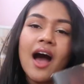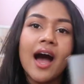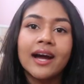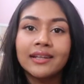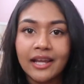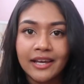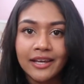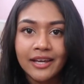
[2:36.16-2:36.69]

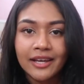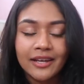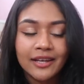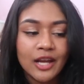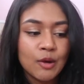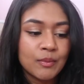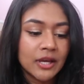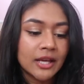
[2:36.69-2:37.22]
I like it.
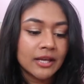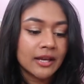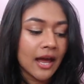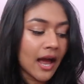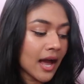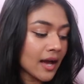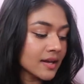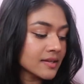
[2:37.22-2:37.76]
I mean,
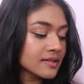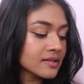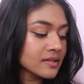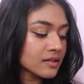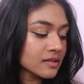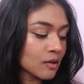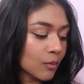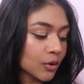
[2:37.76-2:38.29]
as
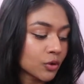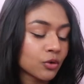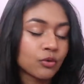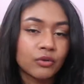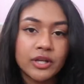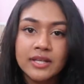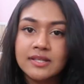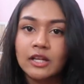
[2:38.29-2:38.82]
someone who
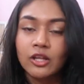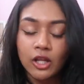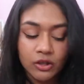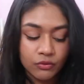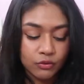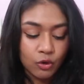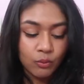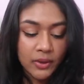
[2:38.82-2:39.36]
reads a lot
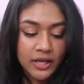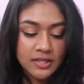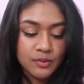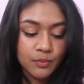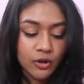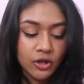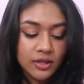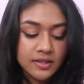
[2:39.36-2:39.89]
of romance
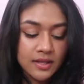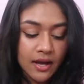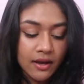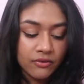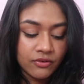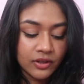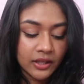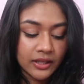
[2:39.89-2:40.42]
books, I
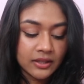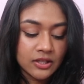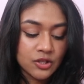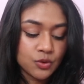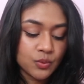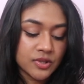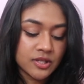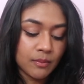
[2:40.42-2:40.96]
feel like
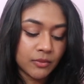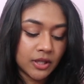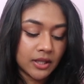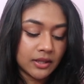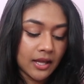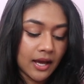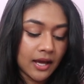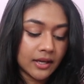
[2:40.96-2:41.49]
this was
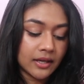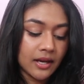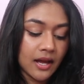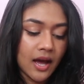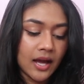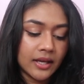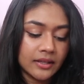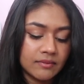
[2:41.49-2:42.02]
something that
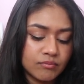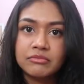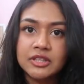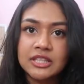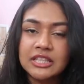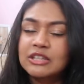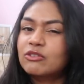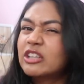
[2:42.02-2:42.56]
I
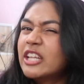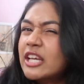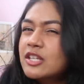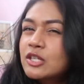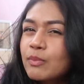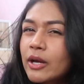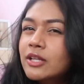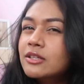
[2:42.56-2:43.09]
didn't really
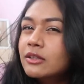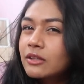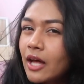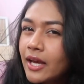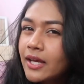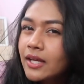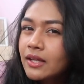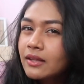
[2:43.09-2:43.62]
expect to
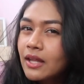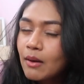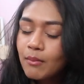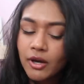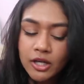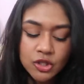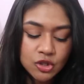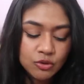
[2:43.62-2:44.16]
like that
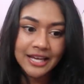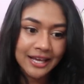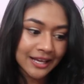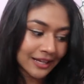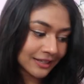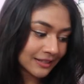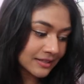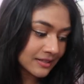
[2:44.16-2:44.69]
much,
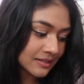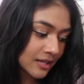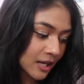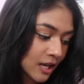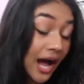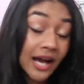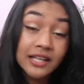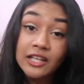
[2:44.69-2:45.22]
and
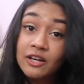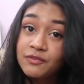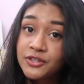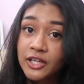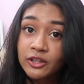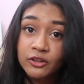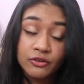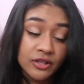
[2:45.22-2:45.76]
I love
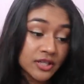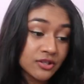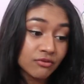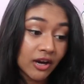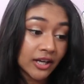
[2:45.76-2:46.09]
Taylor Reid's